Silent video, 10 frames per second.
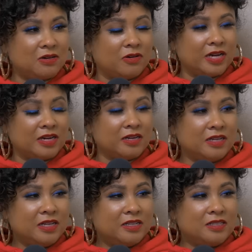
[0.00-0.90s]
or
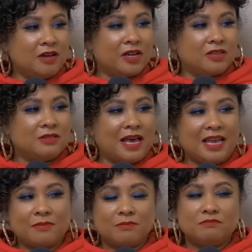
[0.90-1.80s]
are you
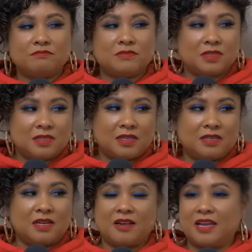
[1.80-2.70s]
like,
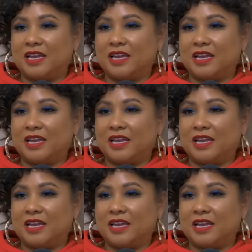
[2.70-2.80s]
all